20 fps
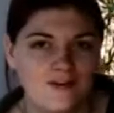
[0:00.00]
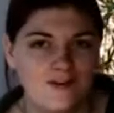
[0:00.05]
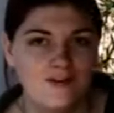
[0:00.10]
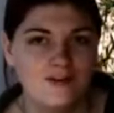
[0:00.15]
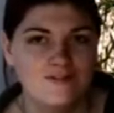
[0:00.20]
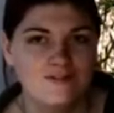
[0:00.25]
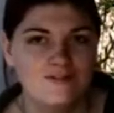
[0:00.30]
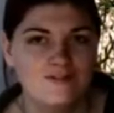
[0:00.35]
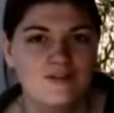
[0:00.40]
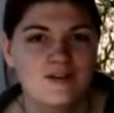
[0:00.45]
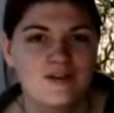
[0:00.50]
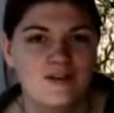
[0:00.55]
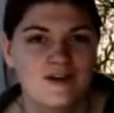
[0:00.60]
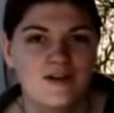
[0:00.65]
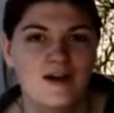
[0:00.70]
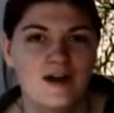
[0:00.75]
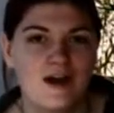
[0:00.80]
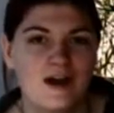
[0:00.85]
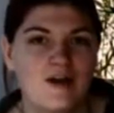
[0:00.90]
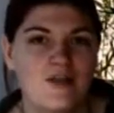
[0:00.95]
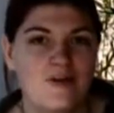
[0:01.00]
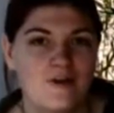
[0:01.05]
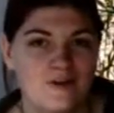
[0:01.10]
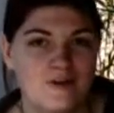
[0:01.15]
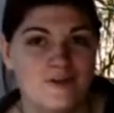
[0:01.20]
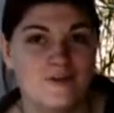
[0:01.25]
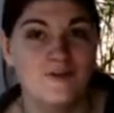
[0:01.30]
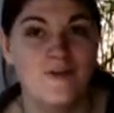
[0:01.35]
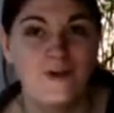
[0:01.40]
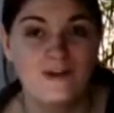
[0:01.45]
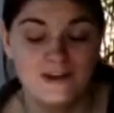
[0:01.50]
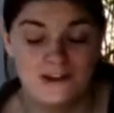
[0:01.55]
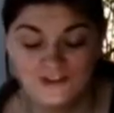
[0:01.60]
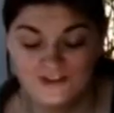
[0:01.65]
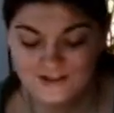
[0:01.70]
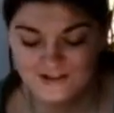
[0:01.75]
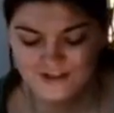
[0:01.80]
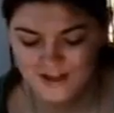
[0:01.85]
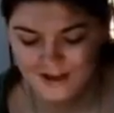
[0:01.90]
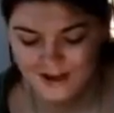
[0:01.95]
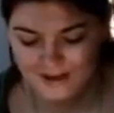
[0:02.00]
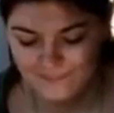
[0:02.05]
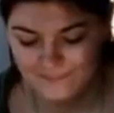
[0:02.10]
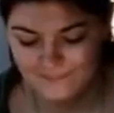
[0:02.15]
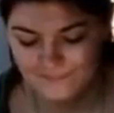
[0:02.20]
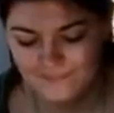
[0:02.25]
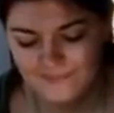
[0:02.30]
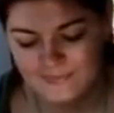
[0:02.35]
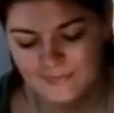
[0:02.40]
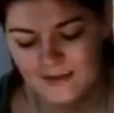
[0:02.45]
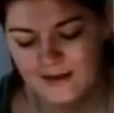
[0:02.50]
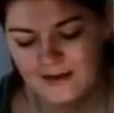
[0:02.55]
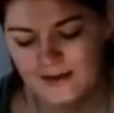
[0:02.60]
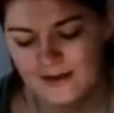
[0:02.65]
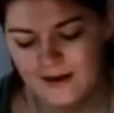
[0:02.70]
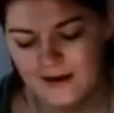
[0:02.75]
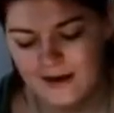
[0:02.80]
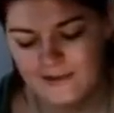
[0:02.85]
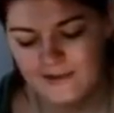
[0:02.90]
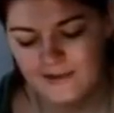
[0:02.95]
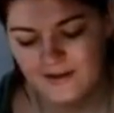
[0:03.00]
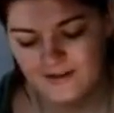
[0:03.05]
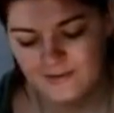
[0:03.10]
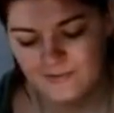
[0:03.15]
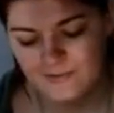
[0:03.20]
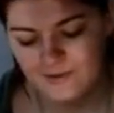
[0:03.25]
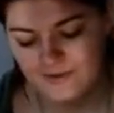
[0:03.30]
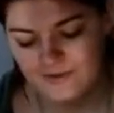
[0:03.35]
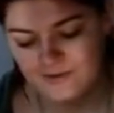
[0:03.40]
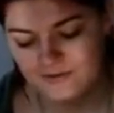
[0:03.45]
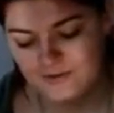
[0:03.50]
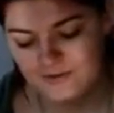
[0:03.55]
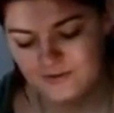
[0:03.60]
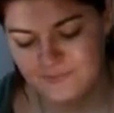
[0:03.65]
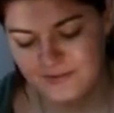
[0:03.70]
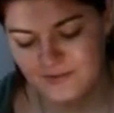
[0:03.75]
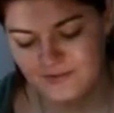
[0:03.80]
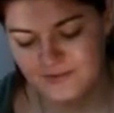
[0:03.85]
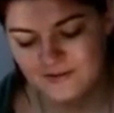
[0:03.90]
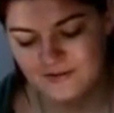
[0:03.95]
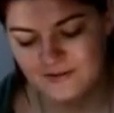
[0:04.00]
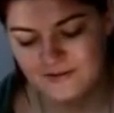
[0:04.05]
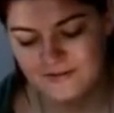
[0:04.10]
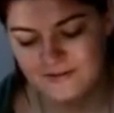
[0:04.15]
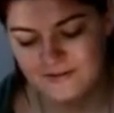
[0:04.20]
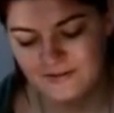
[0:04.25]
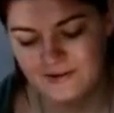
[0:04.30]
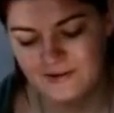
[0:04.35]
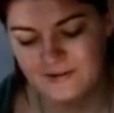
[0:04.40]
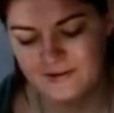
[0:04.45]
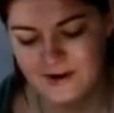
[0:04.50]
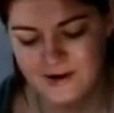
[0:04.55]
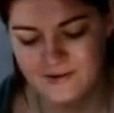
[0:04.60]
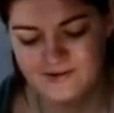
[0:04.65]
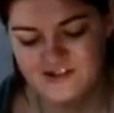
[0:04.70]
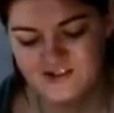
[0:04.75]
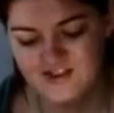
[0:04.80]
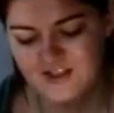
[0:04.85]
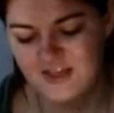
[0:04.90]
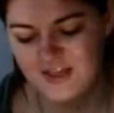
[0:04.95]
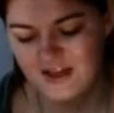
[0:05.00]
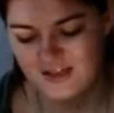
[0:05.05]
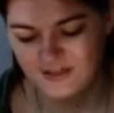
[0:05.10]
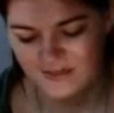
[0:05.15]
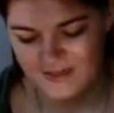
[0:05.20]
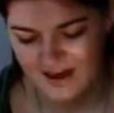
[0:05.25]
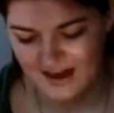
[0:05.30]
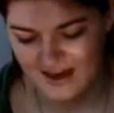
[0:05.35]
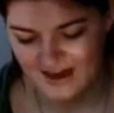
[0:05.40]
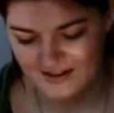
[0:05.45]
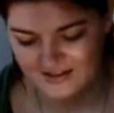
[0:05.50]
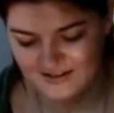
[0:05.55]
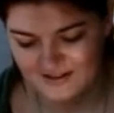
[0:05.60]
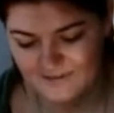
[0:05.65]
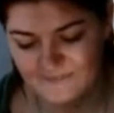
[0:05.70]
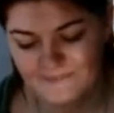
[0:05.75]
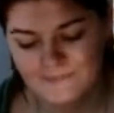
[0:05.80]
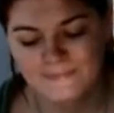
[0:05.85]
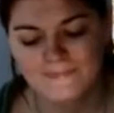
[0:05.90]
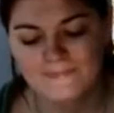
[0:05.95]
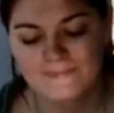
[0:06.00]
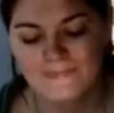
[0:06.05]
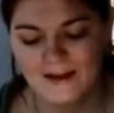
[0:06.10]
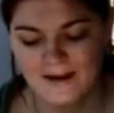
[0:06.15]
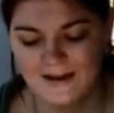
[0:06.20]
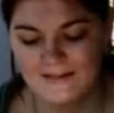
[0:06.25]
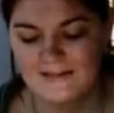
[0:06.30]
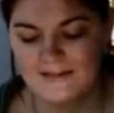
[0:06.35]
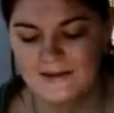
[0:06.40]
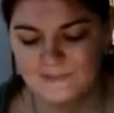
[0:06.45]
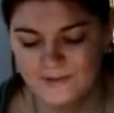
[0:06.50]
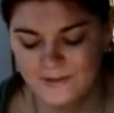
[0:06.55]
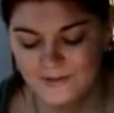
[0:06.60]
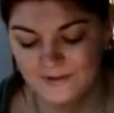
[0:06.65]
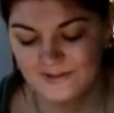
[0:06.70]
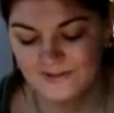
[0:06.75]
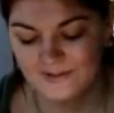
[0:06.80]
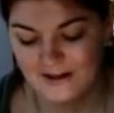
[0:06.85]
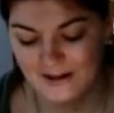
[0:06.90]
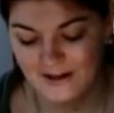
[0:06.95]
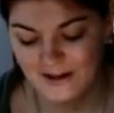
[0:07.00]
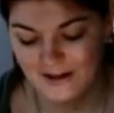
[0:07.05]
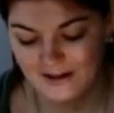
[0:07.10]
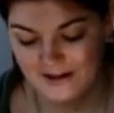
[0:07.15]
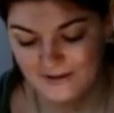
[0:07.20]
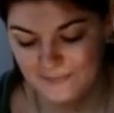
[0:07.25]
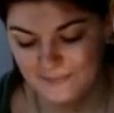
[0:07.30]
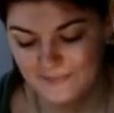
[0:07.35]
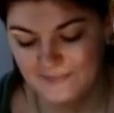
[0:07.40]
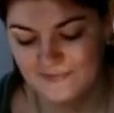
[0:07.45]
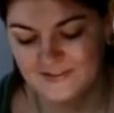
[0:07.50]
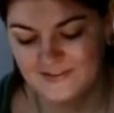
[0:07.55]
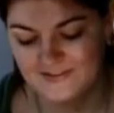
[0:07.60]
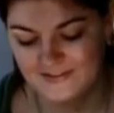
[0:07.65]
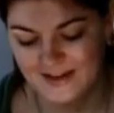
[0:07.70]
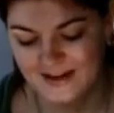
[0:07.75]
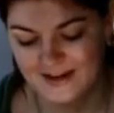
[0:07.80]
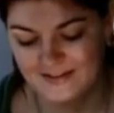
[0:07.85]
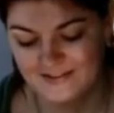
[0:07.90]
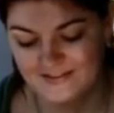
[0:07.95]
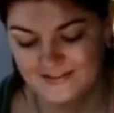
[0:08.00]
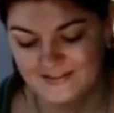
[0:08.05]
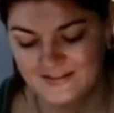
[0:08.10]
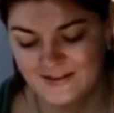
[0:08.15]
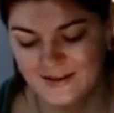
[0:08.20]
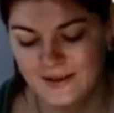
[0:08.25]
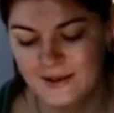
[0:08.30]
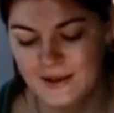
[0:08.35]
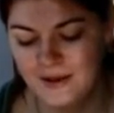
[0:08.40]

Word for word: of, I thought you were into them. And the other person responding with, why would you think that? And then person A says,